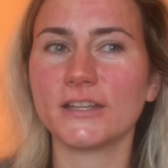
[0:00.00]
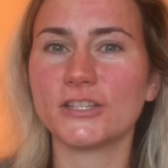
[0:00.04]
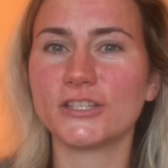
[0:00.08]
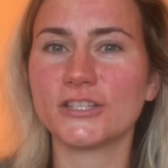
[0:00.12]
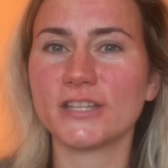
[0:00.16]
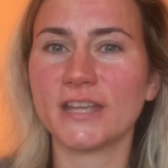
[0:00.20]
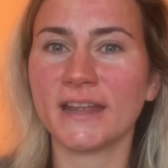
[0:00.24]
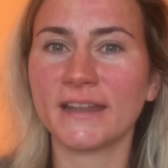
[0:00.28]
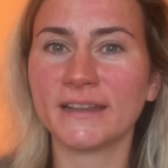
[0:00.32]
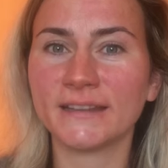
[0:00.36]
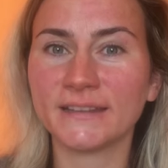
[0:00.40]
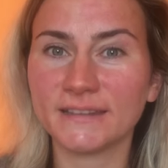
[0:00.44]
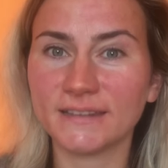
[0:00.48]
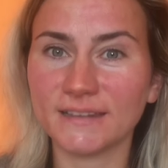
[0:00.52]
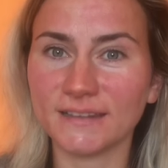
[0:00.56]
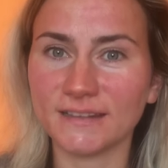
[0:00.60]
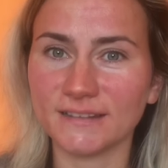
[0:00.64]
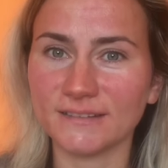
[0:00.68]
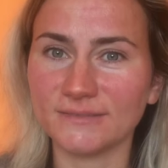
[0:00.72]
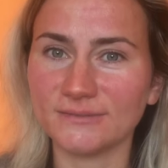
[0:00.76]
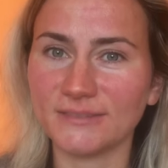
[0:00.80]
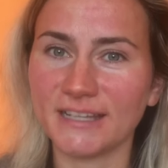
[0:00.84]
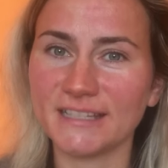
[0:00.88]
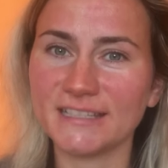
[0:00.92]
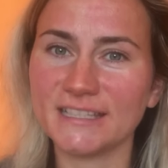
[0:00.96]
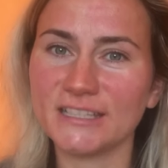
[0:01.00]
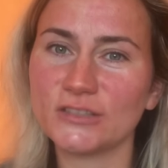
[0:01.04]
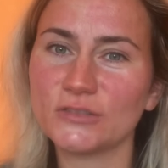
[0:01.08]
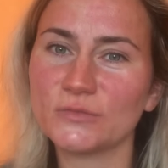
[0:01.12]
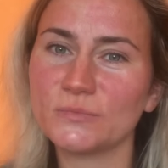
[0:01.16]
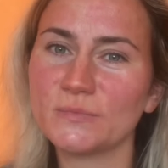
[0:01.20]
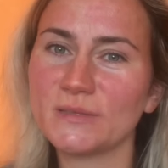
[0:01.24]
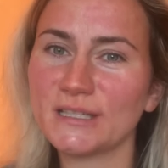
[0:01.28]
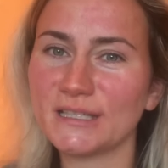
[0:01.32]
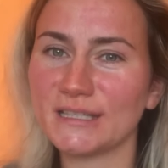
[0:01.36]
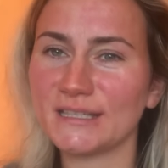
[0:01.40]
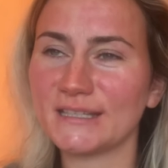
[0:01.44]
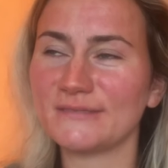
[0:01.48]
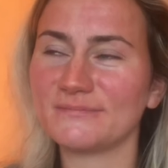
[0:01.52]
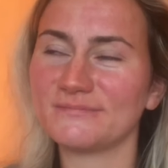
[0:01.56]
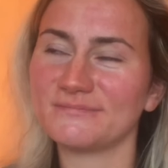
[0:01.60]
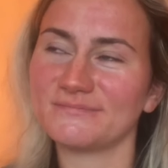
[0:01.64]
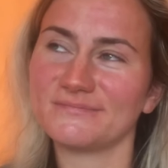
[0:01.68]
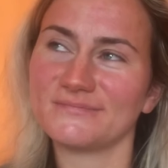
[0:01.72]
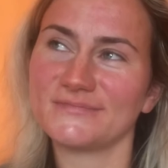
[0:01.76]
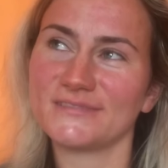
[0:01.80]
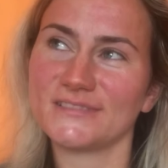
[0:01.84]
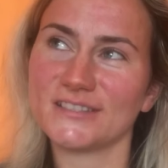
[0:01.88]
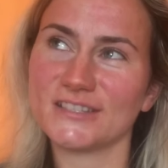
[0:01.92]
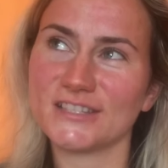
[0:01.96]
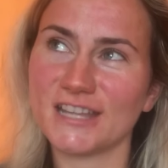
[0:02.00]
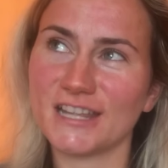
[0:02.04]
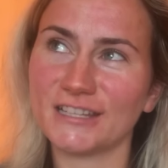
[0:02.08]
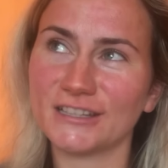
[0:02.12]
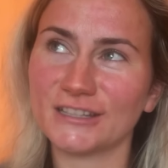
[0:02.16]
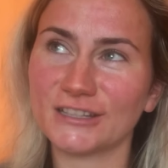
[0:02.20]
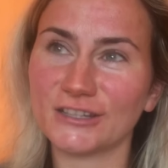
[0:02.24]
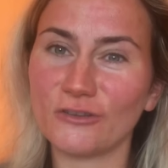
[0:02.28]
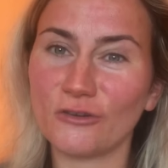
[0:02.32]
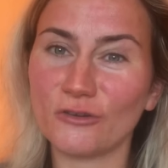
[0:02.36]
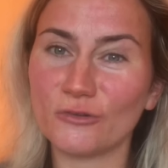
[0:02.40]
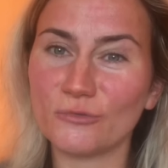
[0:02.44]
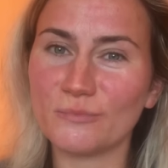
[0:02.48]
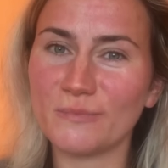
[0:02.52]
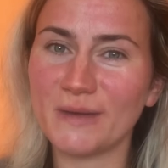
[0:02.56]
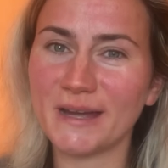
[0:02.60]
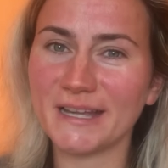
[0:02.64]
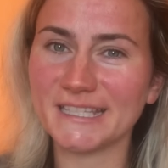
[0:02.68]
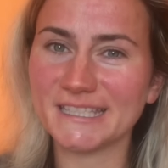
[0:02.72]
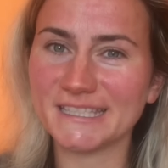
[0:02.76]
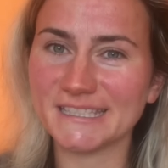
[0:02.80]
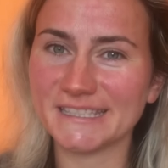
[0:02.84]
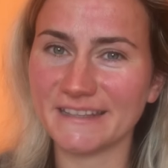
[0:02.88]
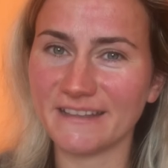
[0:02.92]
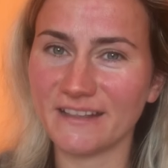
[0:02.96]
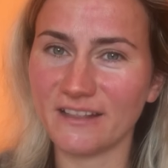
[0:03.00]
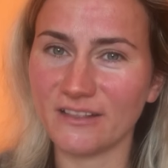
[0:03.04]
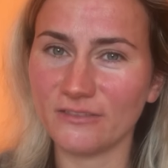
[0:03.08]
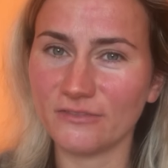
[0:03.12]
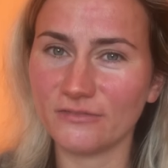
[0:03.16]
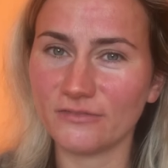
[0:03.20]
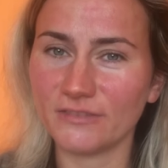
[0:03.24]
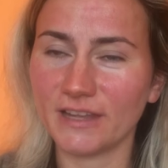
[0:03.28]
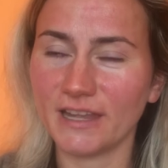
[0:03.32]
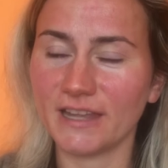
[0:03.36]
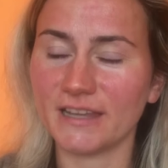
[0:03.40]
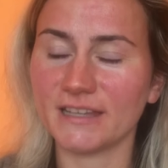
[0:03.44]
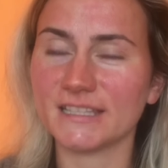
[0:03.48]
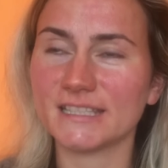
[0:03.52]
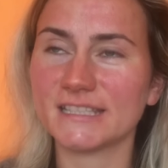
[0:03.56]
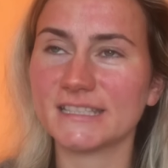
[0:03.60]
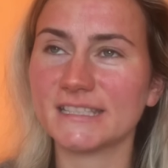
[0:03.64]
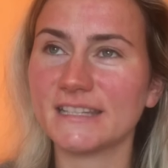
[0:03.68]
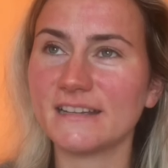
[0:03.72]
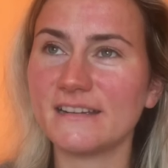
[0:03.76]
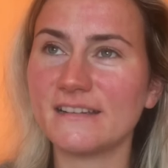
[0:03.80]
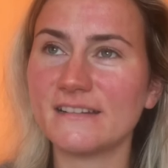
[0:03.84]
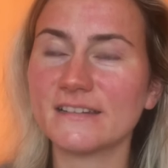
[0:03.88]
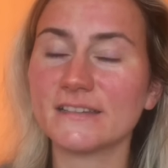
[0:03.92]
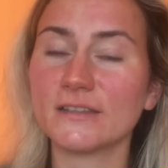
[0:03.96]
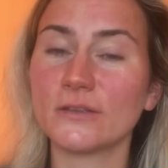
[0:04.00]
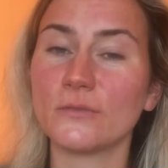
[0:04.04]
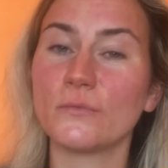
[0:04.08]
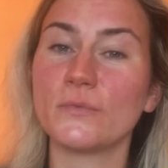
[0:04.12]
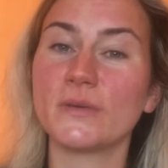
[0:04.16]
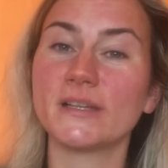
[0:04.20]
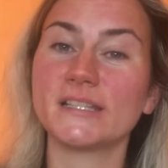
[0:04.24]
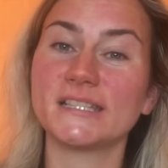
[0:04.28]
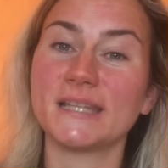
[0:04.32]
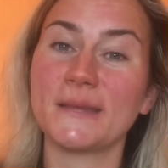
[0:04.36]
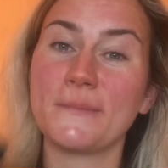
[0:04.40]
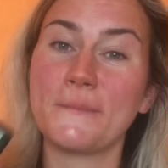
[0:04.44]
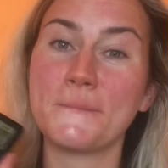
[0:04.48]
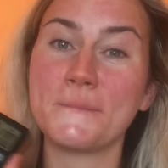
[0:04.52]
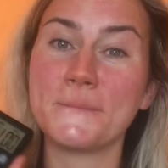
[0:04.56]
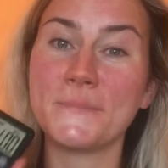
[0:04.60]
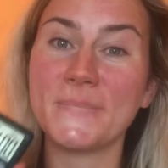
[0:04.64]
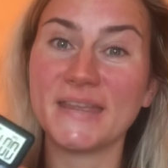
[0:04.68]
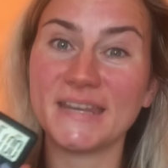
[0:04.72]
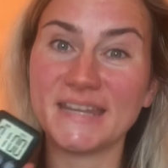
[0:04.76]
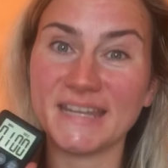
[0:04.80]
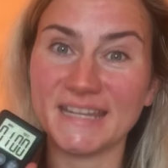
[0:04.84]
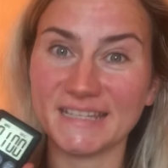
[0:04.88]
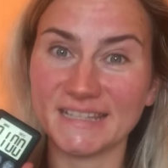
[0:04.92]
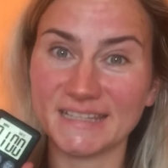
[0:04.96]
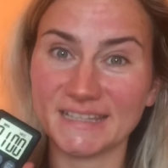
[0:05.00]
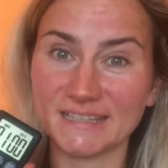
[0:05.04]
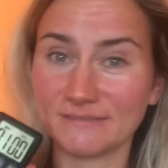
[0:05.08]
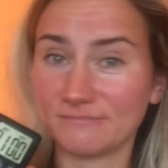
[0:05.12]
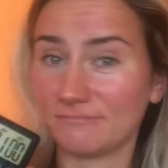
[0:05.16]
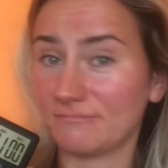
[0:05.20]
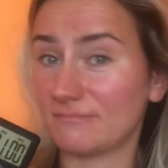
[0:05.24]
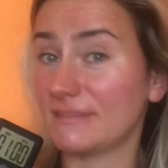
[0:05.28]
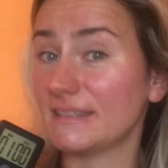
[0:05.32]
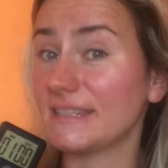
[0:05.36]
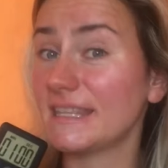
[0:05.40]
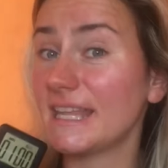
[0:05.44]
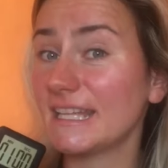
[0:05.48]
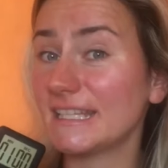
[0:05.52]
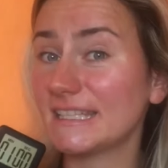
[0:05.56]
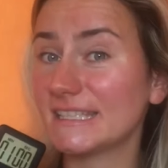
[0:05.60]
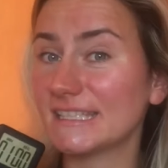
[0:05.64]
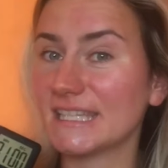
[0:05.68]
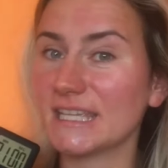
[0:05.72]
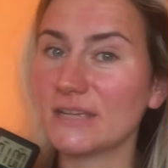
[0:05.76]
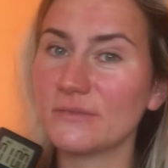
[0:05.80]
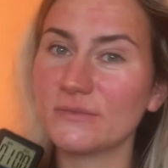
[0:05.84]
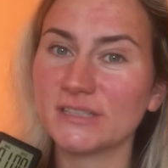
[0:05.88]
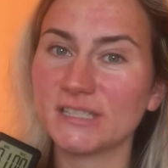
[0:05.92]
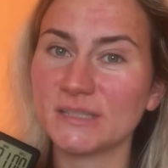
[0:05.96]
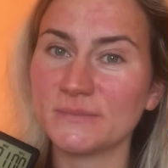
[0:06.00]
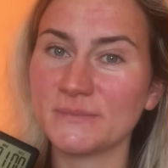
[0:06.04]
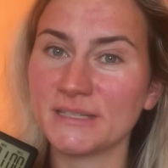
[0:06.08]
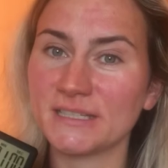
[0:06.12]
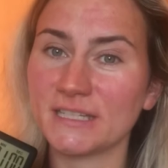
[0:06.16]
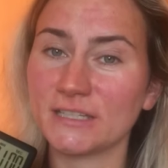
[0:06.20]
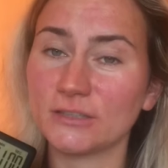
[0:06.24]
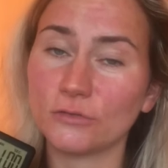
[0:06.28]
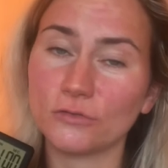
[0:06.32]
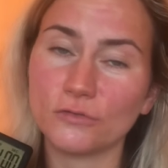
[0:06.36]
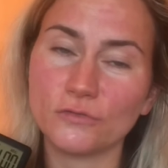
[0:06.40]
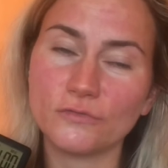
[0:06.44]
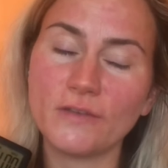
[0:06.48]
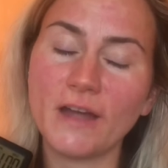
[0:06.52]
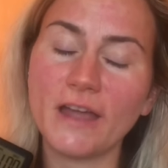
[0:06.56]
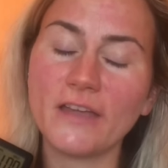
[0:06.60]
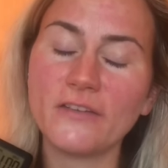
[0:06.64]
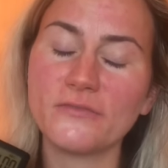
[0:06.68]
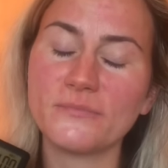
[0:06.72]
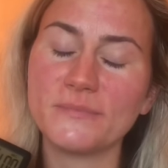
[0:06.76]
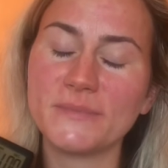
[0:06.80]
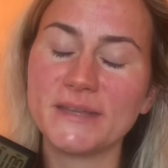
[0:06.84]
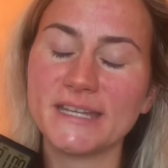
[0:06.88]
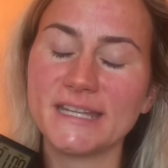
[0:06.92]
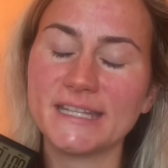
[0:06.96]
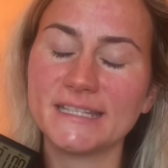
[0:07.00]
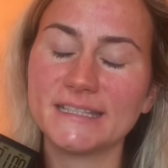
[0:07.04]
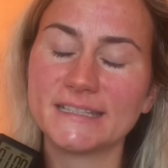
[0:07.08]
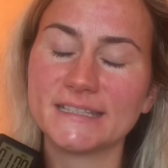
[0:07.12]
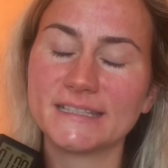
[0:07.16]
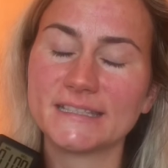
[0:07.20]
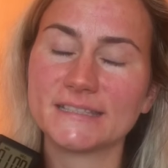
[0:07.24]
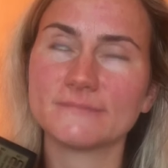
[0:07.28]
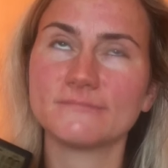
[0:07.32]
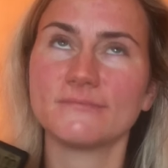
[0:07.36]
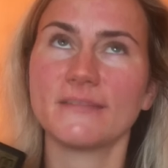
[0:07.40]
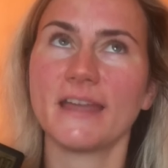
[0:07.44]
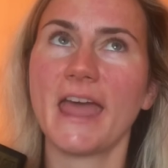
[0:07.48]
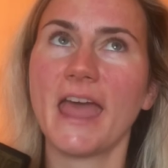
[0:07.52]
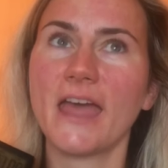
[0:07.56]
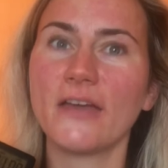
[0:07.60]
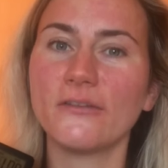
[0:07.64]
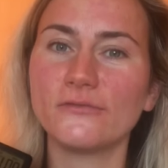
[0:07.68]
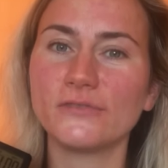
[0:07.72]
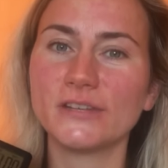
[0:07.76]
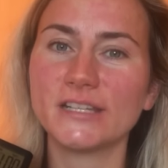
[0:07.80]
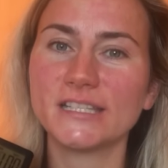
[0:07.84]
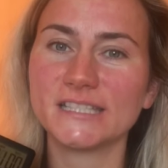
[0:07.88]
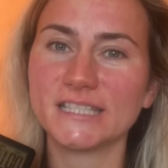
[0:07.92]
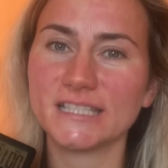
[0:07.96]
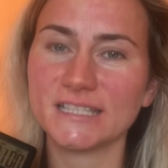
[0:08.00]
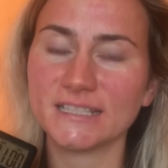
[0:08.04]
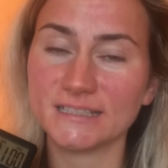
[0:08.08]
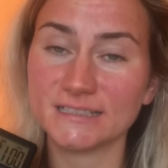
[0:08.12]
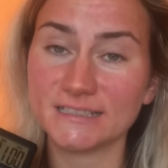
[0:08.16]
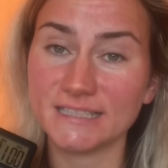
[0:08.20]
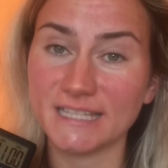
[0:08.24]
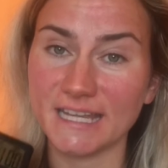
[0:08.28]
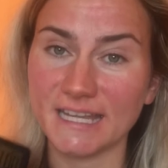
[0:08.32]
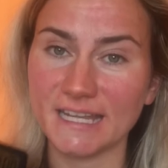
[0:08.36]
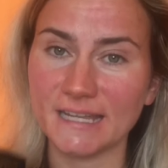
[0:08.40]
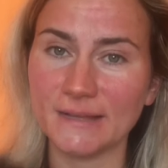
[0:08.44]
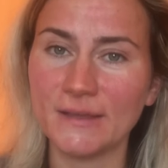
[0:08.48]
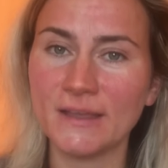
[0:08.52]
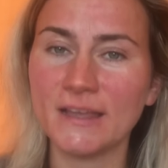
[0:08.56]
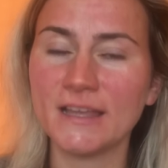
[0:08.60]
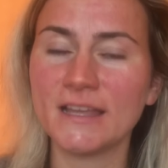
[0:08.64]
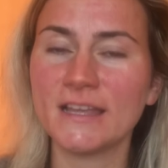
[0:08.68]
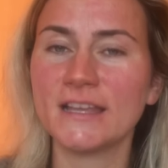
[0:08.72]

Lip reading: gentle. I need to be gentle on myself and start with a minute. Let's say with a minute or 5 minutes every single day.